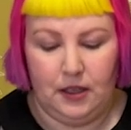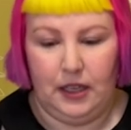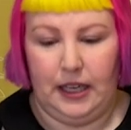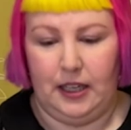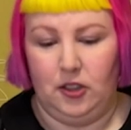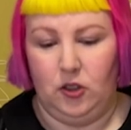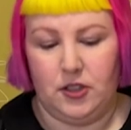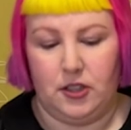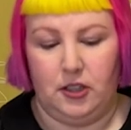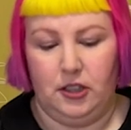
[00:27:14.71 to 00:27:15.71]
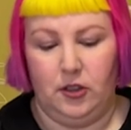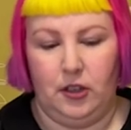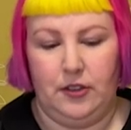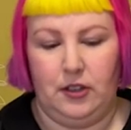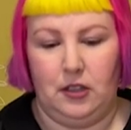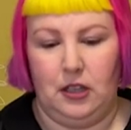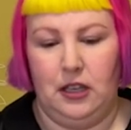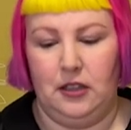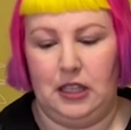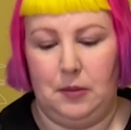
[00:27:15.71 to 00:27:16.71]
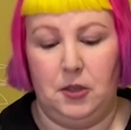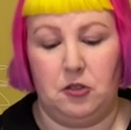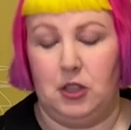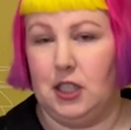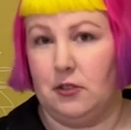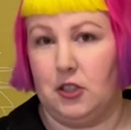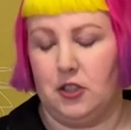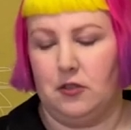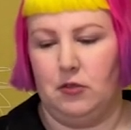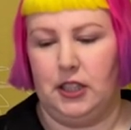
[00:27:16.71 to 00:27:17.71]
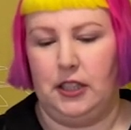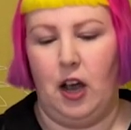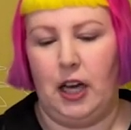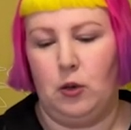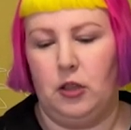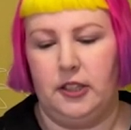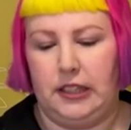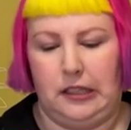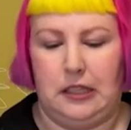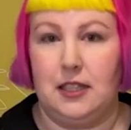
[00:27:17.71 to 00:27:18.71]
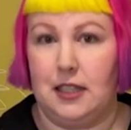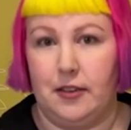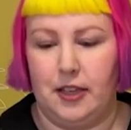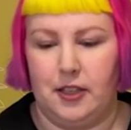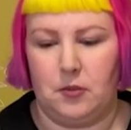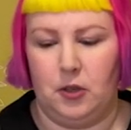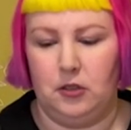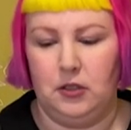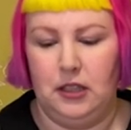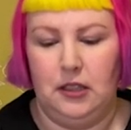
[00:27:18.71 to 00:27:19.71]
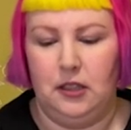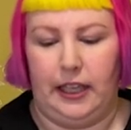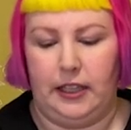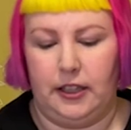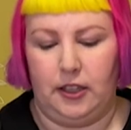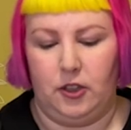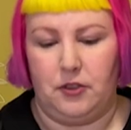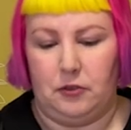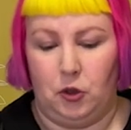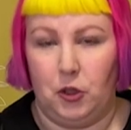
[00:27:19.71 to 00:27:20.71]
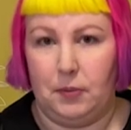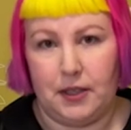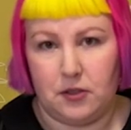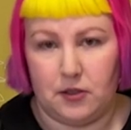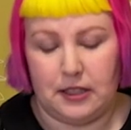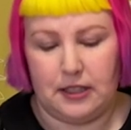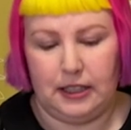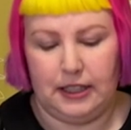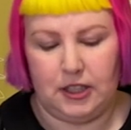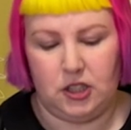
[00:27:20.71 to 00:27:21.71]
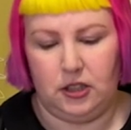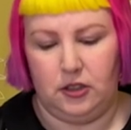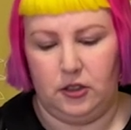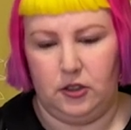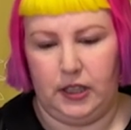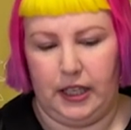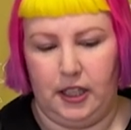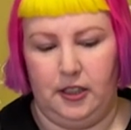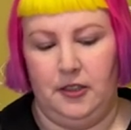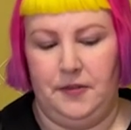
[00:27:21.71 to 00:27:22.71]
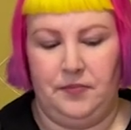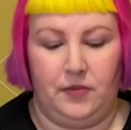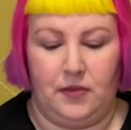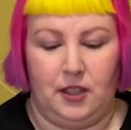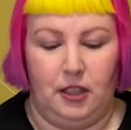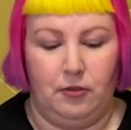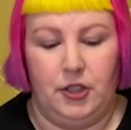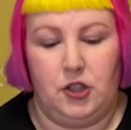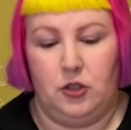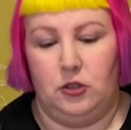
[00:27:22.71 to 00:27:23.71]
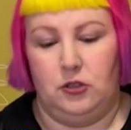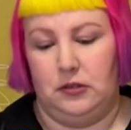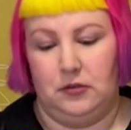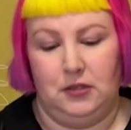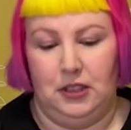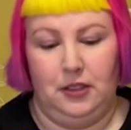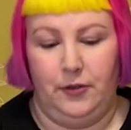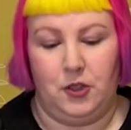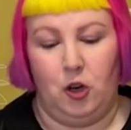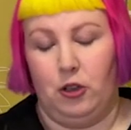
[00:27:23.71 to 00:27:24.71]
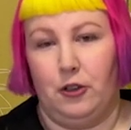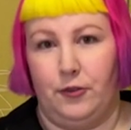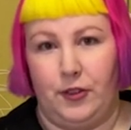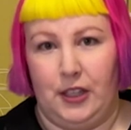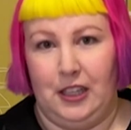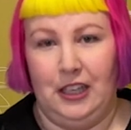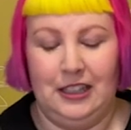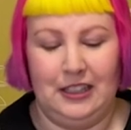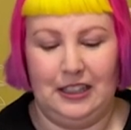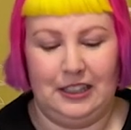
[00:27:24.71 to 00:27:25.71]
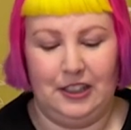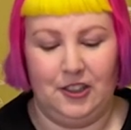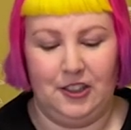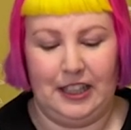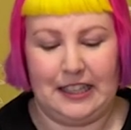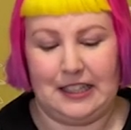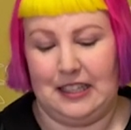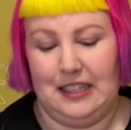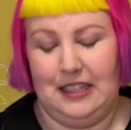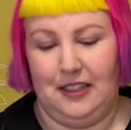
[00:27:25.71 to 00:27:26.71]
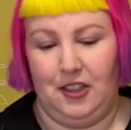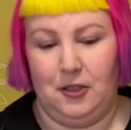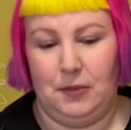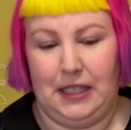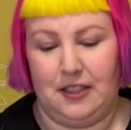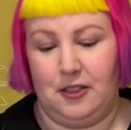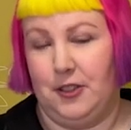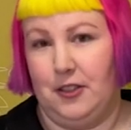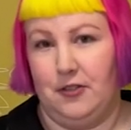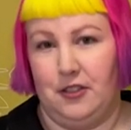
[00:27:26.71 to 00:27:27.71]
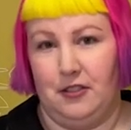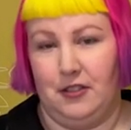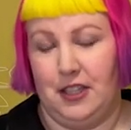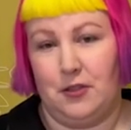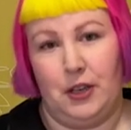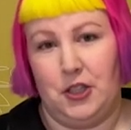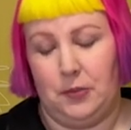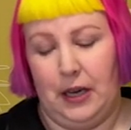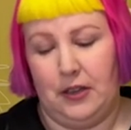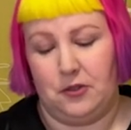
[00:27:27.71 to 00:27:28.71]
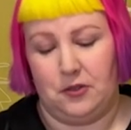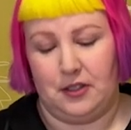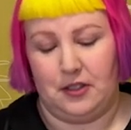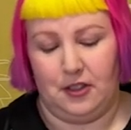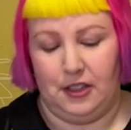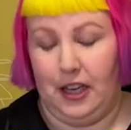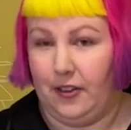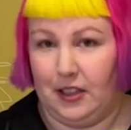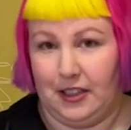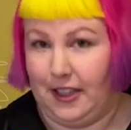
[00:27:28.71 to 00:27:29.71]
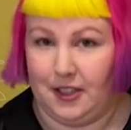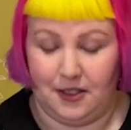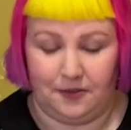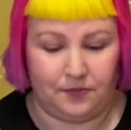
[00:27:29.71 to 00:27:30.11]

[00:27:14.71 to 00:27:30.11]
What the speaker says: And also, you know, I think the imagery is just really high quality and stunning as well. Like, that goes for all the puzzles in this collection. You know, you're getting original photography, you know, that's going to be exclusive to this range of puzzles. So yeah, I think that's